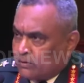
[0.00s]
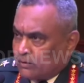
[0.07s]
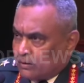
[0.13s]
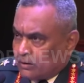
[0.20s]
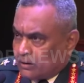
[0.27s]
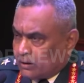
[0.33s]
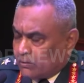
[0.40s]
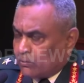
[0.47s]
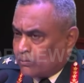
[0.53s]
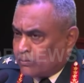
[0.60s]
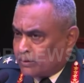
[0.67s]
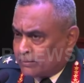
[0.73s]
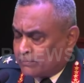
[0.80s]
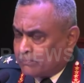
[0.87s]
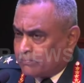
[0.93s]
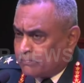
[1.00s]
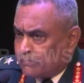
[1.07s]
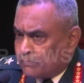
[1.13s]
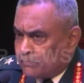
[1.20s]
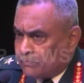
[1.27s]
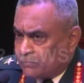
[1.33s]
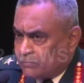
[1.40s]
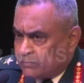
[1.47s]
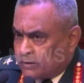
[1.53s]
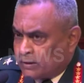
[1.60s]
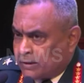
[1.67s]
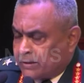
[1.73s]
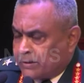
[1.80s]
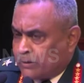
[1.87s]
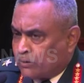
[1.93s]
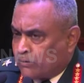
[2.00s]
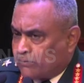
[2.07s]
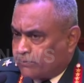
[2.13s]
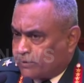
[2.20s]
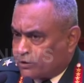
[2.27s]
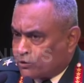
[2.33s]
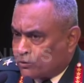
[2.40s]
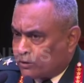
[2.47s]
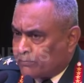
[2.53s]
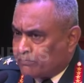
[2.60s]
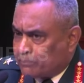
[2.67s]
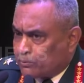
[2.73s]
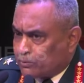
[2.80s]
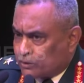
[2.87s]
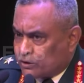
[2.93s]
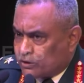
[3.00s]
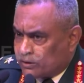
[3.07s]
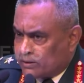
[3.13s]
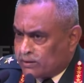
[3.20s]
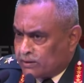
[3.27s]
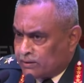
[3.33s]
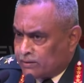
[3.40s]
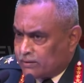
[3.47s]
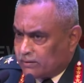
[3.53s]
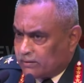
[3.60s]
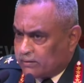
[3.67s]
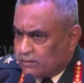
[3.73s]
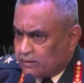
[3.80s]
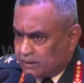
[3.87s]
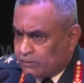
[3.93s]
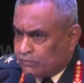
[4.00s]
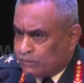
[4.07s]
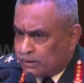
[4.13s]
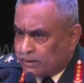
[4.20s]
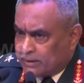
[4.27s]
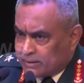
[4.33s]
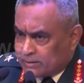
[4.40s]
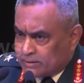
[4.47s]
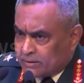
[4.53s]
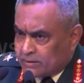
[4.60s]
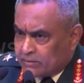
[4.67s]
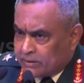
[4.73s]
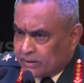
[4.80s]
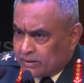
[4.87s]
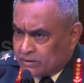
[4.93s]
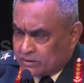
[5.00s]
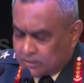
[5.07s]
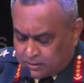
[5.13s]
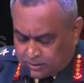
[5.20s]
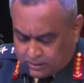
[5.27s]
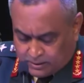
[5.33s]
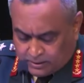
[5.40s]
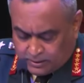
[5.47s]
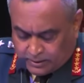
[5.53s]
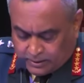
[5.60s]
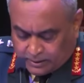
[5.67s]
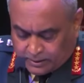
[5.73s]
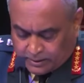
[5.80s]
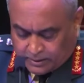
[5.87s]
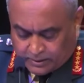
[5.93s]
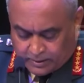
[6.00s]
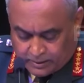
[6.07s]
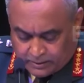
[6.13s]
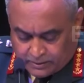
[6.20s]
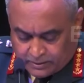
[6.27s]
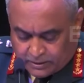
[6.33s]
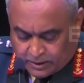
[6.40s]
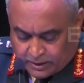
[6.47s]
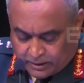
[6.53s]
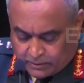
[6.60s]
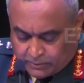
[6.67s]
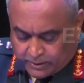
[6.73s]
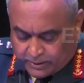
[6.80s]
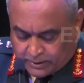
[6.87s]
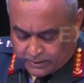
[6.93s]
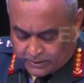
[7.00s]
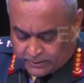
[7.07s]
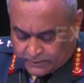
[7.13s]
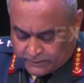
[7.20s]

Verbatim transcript: However, the area of Rajouri Poonch did witness increased in terrorist activities.